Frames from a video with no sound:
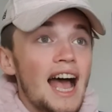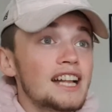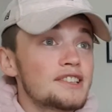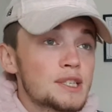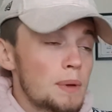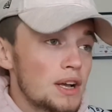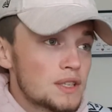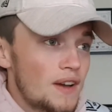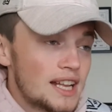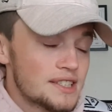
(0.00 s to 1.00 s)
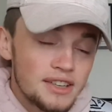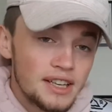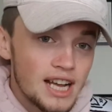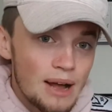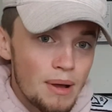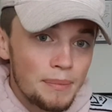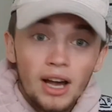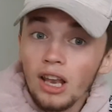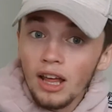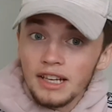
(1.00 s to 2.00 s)
and Spurs fans are going to come at me.
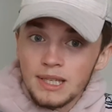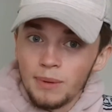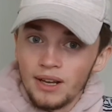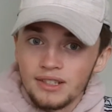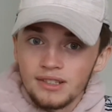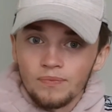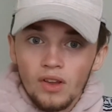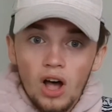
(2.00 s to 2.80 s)
I like Spurs.